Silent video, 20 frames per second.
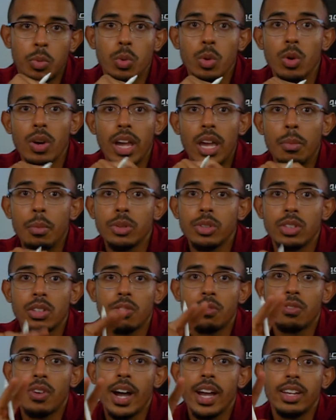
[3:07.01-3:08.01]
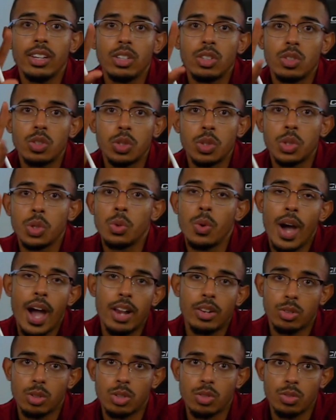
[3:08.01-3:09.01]
we were able to define two
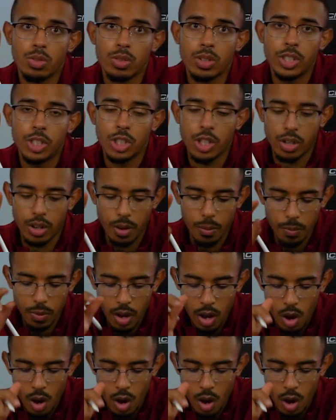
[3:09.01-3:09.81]
answers for each other.